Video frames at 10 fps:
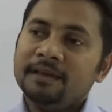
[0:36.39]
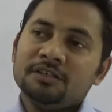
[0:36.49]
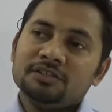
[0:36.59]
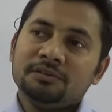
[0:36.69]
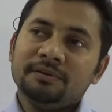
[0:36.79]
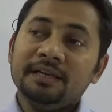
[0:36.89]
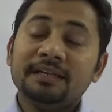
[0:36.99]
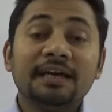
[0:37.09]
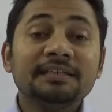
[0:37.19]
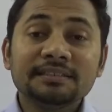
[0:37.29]
So
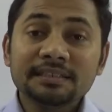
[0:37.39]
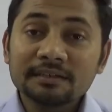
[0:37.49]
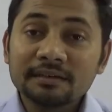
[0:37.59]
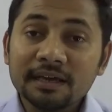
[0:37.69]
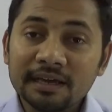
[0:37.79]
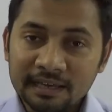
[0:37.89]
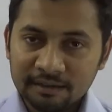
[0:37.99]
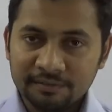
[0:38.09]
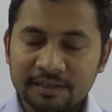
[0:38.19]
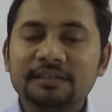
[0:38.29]
in
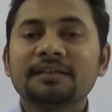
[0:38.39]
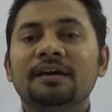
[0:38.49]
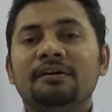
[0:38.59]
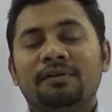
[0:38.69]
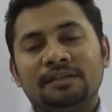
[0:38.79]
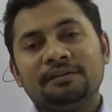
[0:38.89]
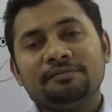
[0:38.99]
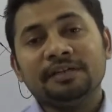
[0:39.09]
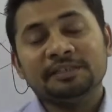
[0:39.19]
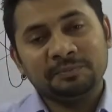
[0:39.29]
1911,
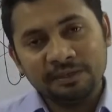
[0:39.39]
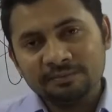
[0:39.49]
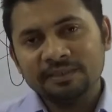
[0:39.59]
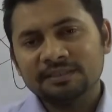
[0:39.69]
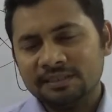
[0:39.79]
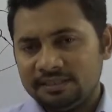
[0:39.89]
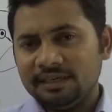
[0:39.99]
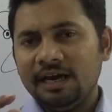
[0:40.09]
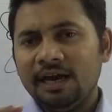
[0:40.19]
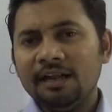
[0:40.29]
Rutherford
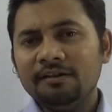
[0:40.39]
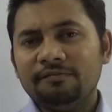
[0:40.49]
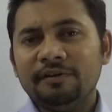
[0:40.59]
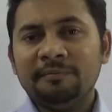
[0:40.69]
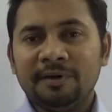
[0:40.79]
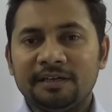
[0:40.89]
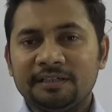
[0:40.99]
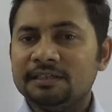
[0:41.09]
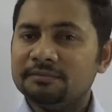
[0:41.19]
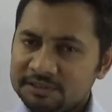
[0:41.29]
experimented alpha
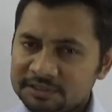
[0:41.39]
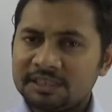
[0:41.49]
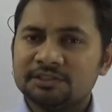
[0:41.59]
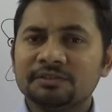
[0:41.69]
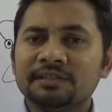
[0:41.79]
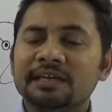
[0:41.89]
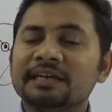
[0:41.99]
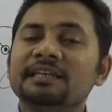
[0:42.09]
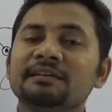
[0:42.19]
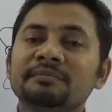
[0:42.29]
particle, which is actually the
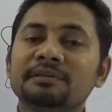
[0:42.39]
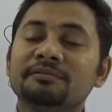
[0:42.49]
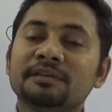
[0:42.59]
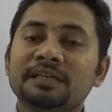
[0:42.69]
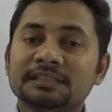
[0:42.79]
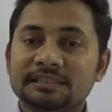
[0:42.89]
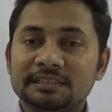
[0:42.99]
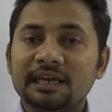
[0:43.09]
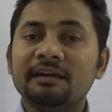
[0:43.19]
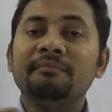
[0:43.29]
helium
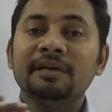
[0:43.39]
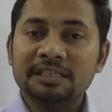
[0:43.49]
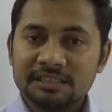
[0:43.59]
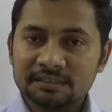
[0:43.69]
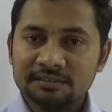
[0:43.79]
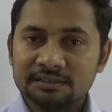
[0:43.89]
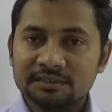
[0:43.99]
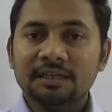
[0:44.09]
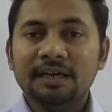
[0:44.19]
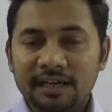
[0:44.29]
nucleus
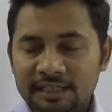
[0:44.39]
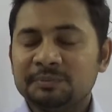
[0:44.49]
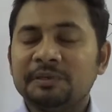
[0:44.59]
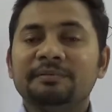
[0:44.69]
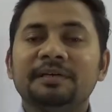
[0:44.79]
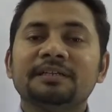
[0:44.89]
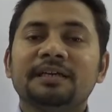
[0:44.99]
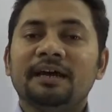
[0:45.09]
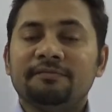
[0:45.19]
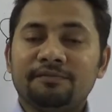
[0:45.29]
emissions
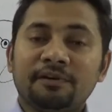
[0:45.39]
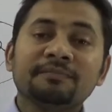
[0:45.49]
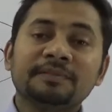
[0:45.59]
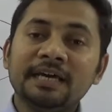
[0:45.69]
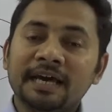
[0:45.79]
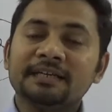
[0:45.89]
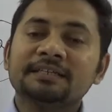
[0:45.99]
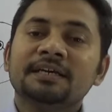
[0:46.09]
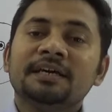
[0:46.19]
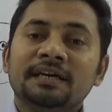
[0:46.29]
experiment, and from
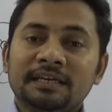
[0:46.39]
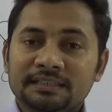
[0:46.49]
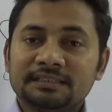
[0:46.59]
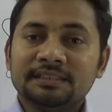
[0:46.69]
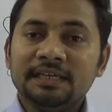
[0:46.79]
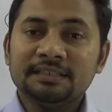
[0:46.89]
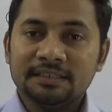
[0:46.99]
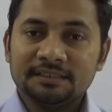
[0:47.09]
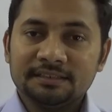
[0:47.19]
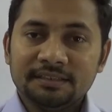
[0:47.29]
that he
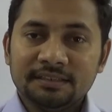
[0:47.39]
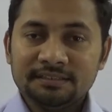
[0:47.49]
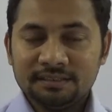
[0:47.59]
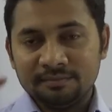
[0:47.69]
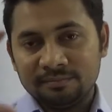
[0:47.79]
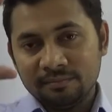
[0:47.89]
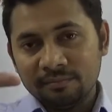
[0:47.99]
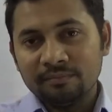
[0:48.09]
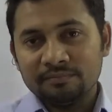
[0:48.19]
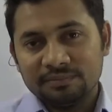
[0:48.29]
stated
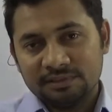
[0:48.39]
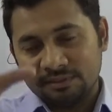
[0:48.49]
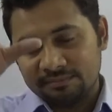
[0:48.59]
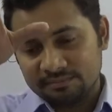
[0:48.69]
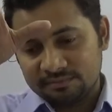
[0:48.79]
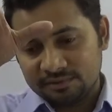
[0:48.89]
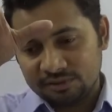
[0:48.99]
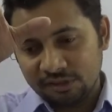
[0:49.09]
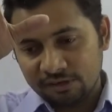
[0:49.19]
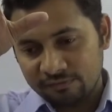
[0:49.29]
some
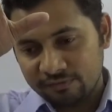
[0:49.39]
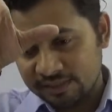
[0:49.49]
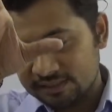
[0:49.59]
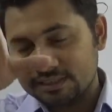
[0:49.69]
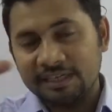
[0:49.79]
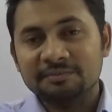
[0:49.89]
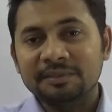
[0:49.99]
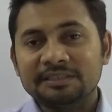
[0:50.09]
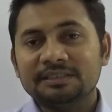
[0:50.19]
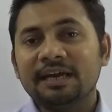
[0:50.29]
sort of like
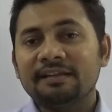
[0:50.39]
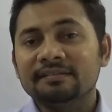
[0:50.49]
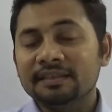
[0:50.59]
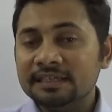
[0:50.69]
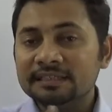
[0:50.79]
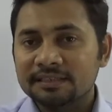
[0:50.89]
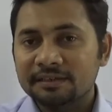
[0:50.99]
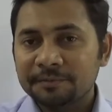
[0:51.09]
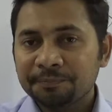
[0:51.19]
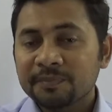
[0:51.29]
statements, and these
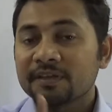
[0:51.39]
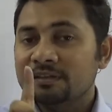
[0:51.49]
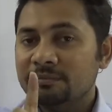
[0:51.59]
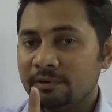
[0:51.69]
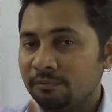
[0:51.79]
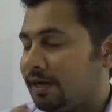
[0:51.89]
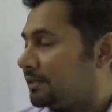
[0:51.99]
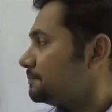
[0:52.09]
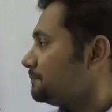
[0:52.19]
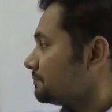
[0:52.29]
are number
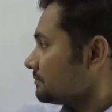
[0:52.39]
one.